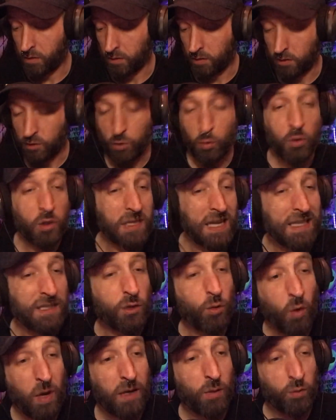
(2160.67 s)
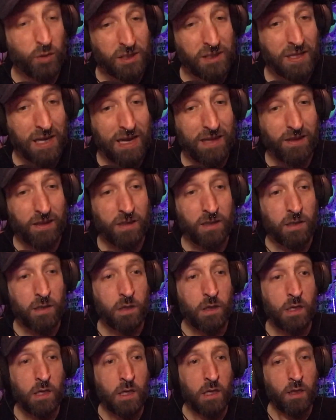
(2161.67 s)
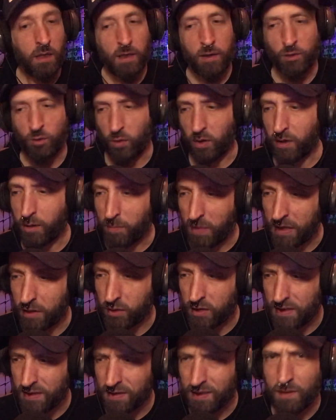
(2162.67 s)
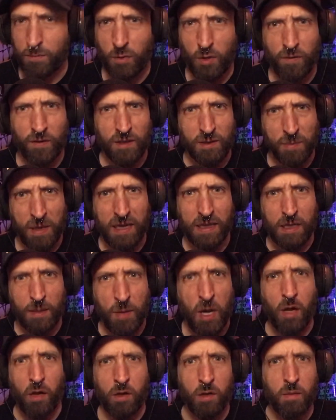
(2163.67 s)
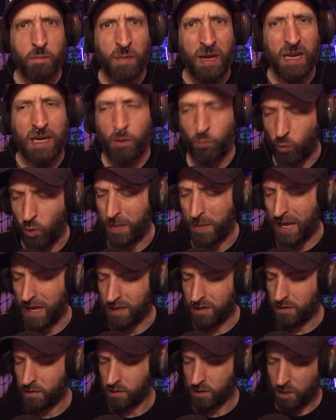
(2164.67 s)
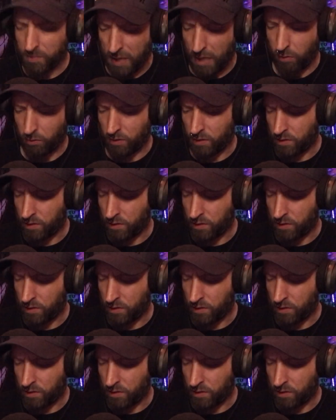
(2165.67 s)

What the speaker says: Suicide Squad was solid. That was one of the better DC movies, man. Come on, Man and Woman. Come on.